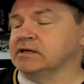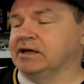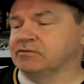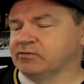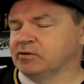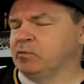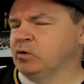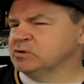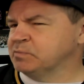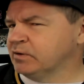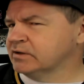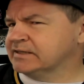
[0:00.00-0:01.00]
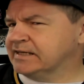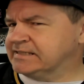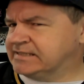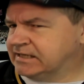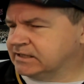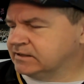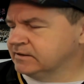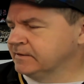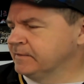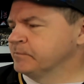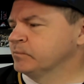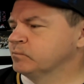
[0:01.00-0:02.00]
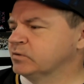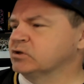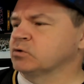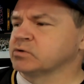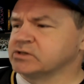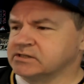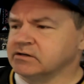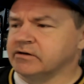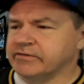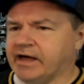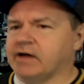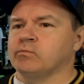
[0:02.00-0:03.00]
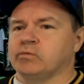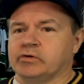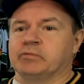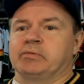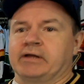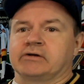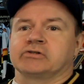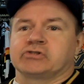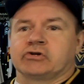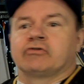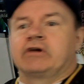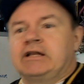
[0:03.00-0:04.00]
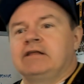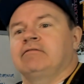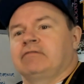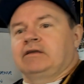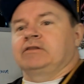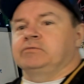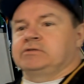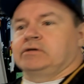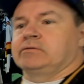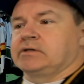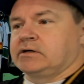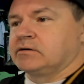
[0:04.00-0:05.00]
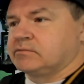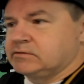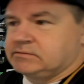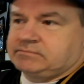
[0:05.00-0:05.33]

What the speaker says: And for the most part, they did. But there was still that, well, the players are greedy thing that was out there,